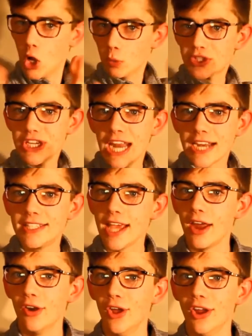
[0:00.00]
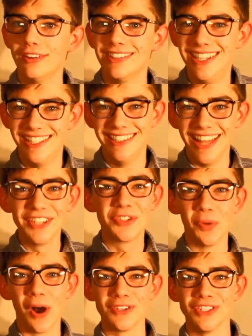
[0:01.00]
We'll see you next Saturday. Thanks
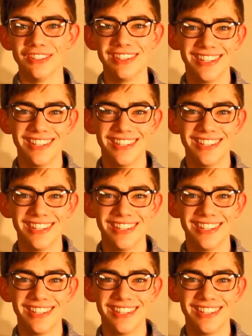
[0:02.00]
for watching.